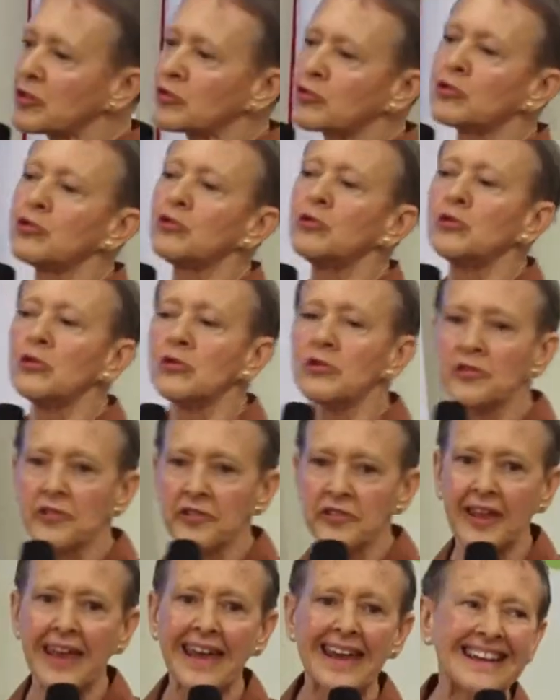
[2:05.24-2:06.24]

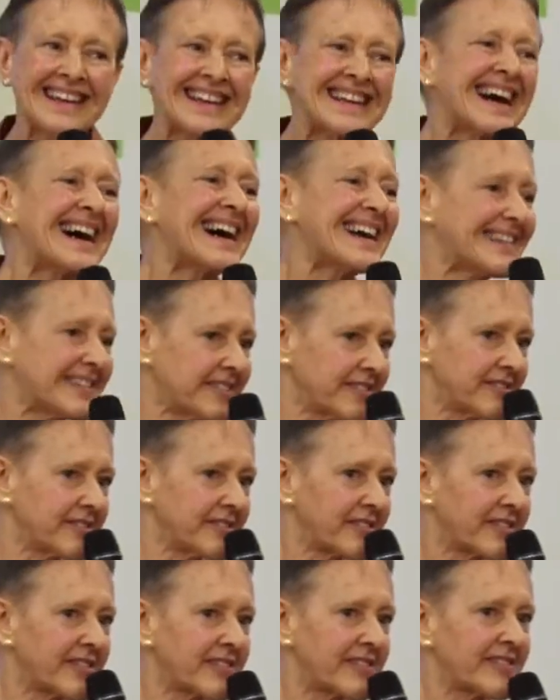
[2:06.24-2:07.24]
tools and
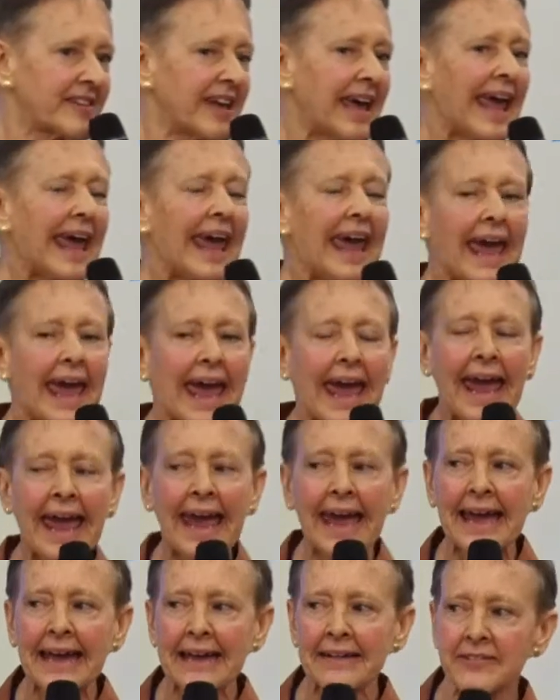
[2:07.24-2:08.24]
guidance,
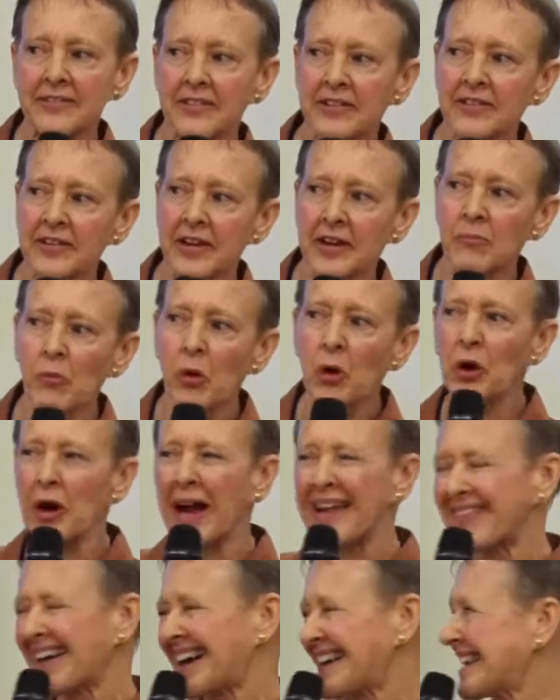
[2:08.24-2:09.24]
and more
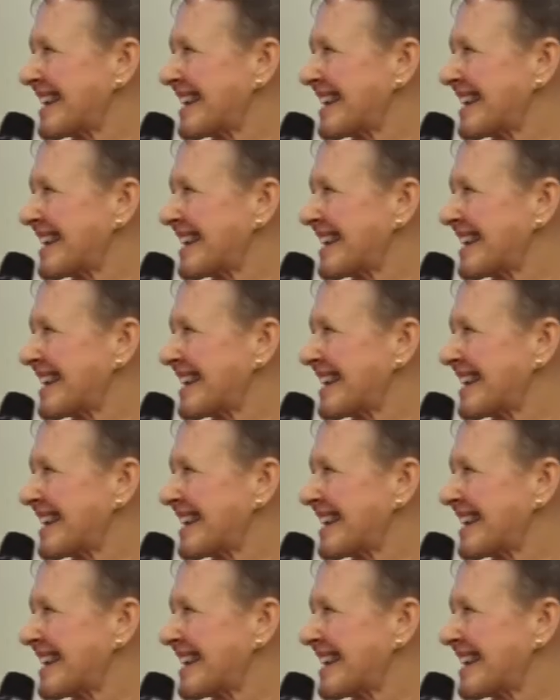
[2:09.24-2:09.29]
on that